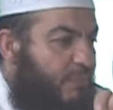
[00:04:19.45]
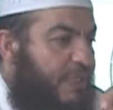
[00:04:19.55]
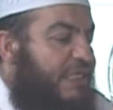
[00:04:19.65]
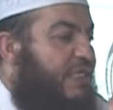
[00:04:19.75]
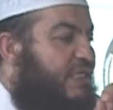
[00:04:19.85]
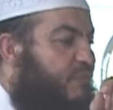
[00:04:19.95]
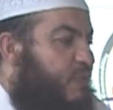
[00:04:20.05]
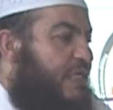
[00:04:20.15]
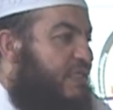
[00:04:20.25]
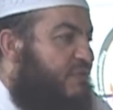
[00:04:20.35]
please
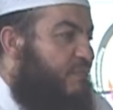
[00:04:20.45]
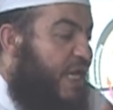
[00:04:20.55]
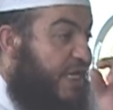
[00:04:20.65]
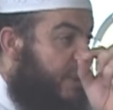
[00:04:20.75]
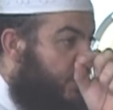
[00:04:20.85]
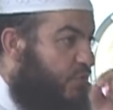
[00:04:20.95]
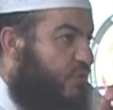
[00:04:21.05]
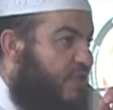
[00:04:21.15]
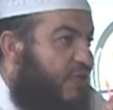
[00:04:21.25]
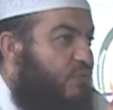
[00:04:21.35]
make
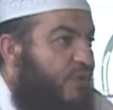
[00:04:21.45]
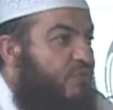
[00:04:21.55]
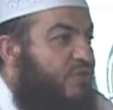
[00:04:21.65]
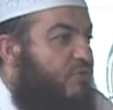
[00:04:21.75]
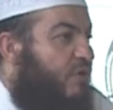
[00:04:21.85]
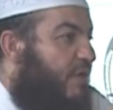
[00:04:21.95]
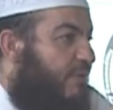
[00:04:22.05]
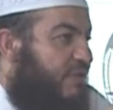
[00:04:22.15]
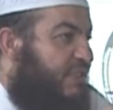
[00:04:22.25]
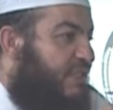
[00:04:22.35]
sure that when we talk
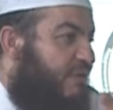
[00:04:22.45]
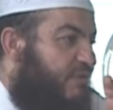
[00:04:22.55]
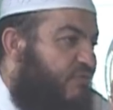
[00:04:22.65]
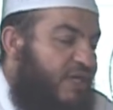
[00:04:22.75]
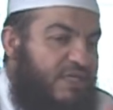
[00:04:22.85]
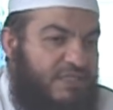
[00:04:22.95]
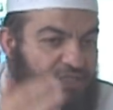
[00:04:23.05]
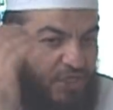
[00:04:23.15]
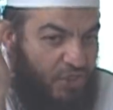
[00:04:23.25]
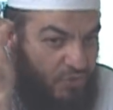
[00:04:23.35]
about Islamic finance,